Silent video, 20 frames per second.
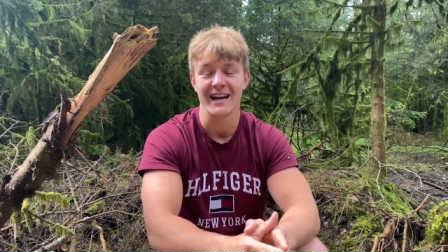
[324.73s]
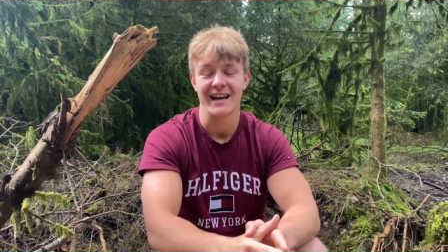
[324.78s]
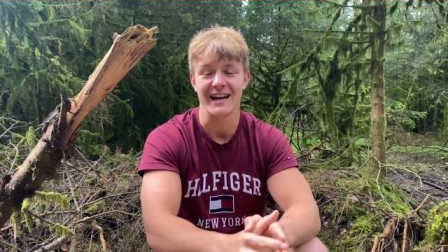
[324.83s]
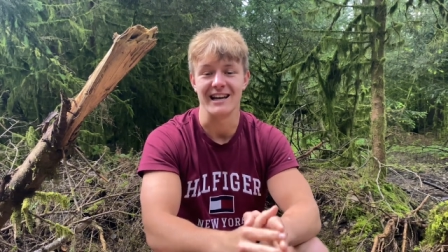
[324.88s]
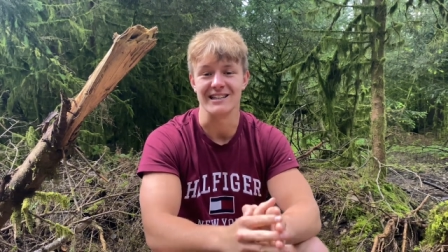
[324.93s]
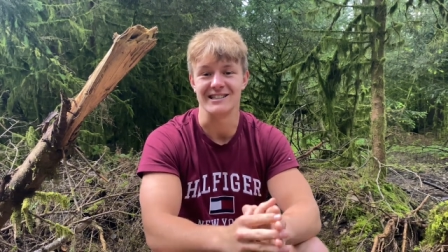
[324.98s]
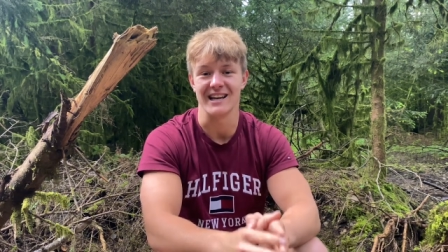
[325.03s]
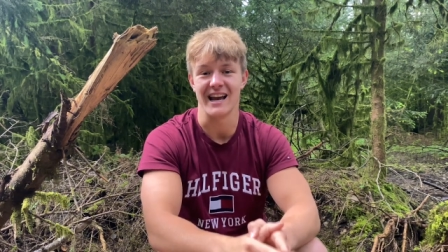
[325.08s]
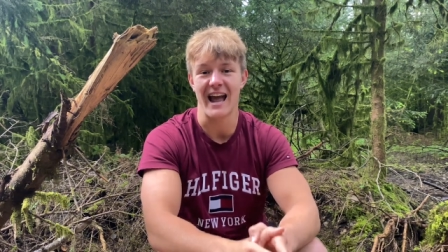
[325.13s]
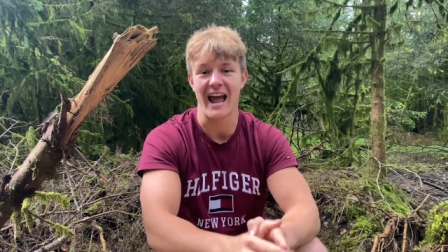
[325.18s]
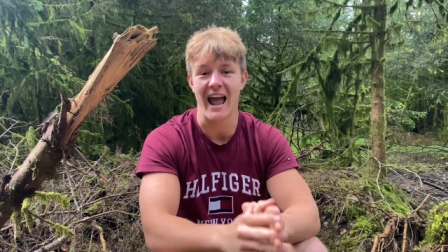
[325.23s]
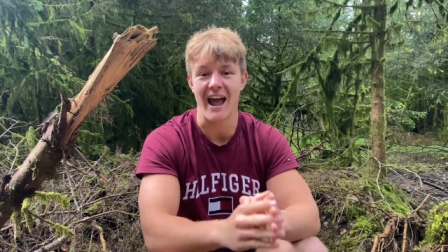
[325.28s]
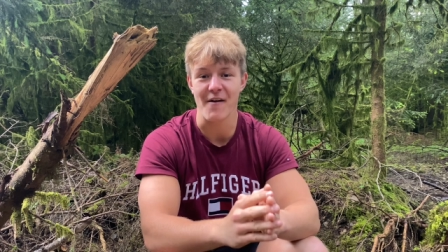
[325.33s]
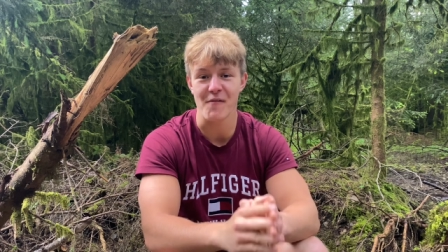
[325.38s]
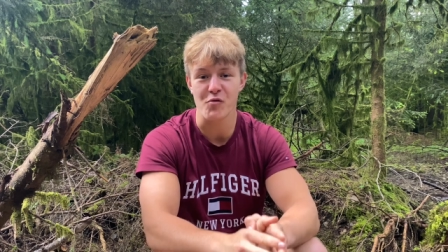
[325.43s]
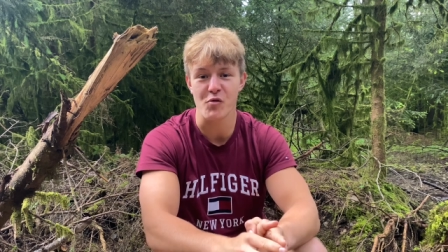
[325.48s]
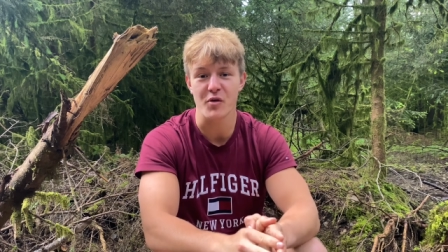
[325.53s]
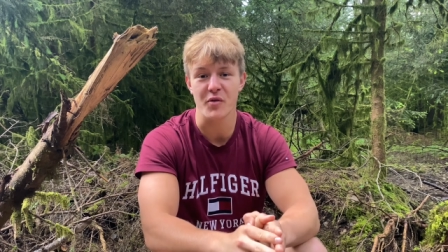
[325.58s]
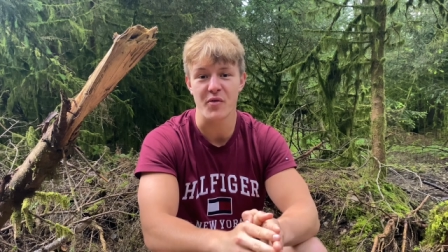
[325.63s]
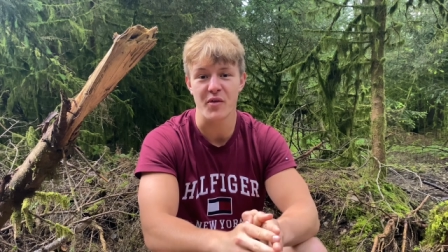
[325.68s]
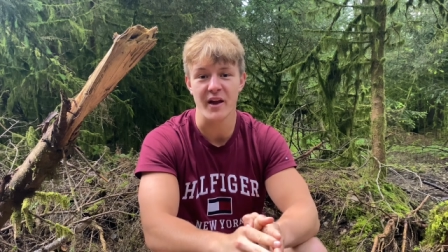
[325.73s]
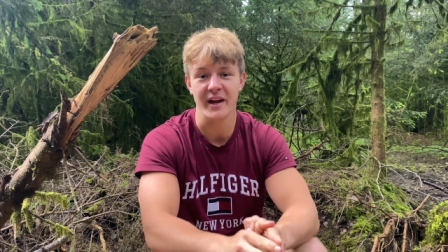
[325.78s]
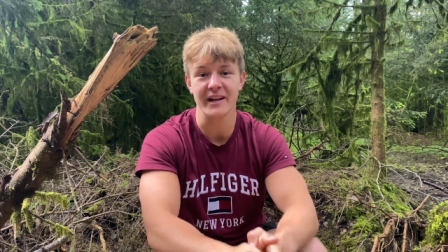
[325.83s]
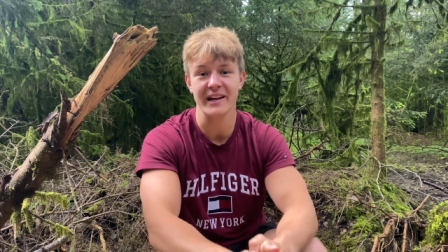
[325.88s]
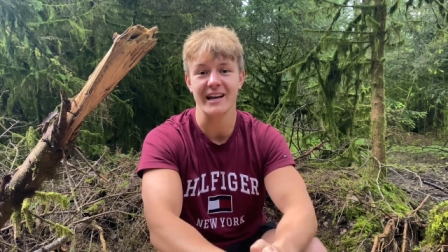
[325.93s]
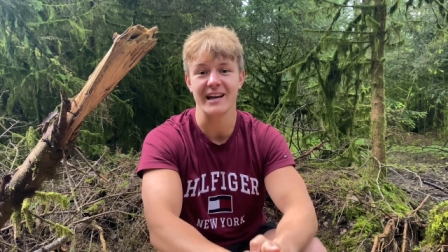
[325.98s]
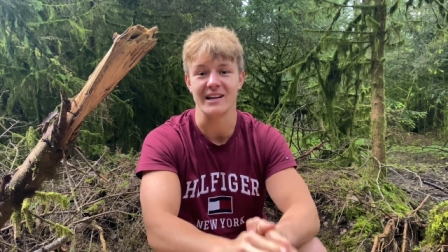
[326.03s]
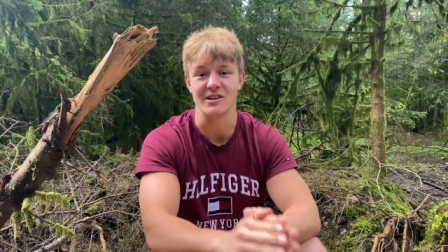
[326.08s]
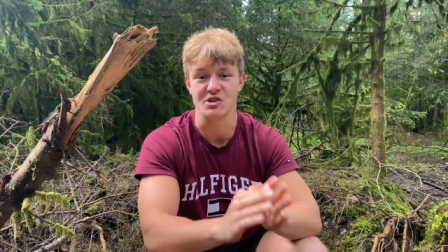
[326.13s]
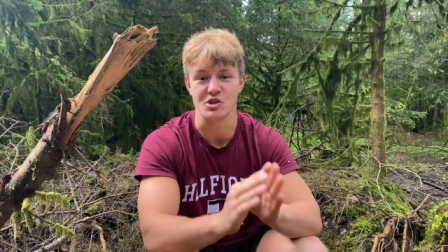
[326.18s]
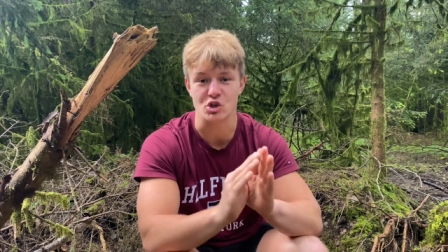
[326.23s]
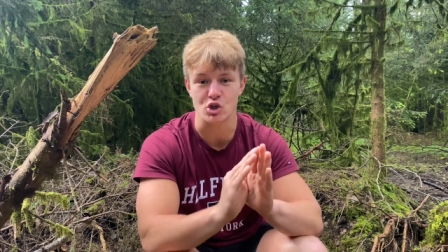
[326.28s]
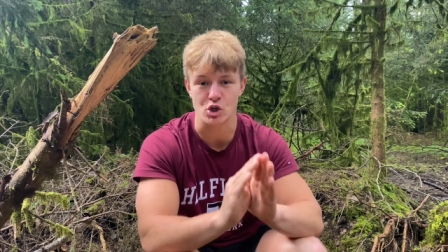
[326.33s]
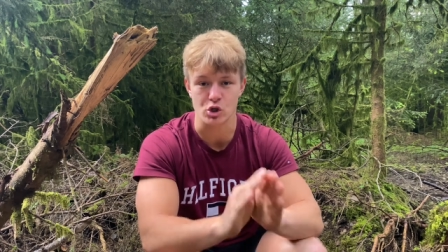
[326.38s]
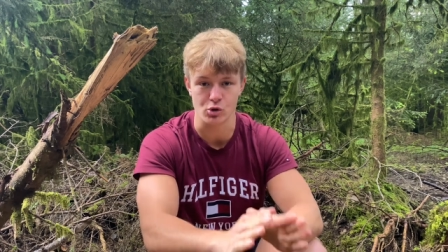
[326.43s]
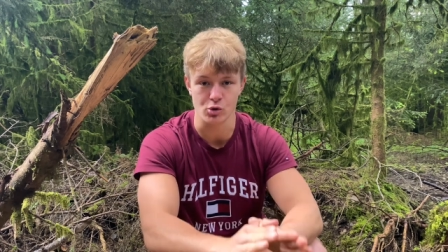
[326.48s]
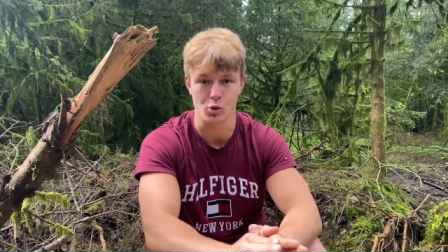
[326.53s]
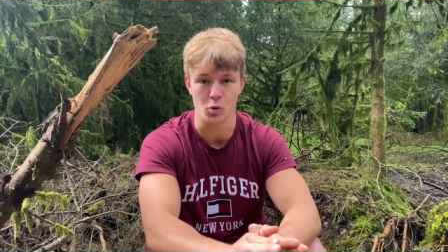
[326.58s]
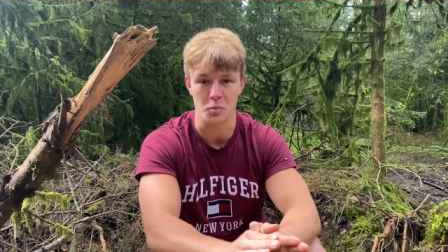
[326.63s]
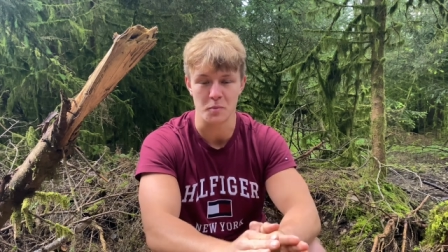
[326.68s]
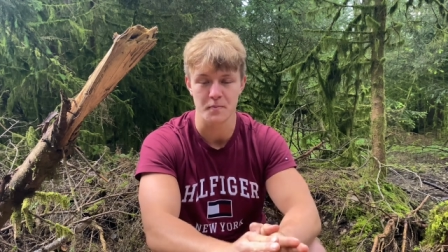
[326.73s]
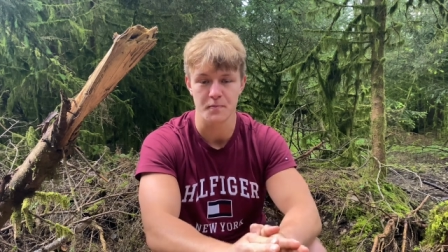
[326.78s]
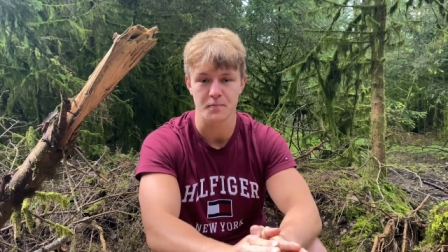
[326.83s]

is everything is true.